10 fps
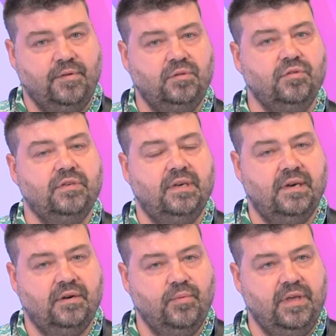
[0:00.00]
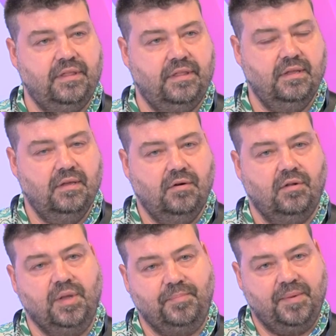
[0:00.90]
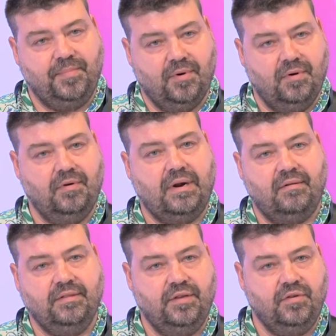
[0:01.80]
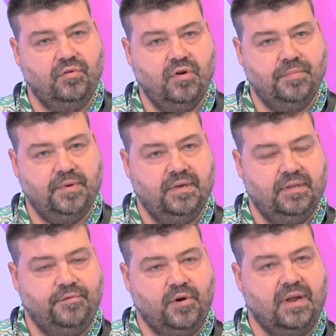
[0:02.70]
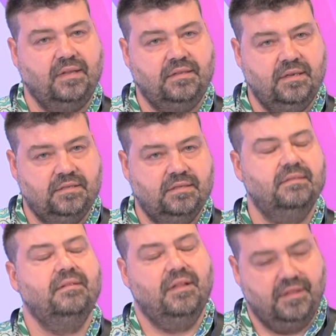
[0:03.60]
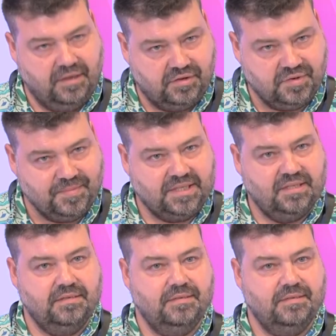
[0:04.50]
to share with all the people all around the Europe, different countries. Thank you so much.